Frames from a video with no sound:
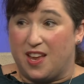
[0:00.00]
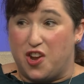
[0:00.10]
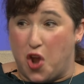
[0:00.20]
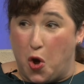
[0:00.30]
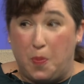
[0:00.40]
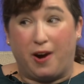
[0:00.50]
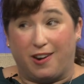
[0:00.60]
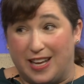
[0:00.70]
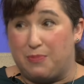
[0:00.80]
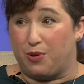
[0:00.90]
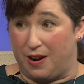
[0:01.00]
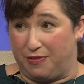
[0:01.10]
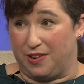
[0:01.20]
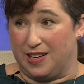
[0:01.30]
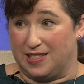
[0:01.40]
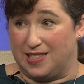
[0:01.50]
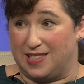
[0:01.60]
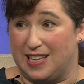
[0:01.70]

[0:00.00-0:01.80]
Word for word: no party preference mm.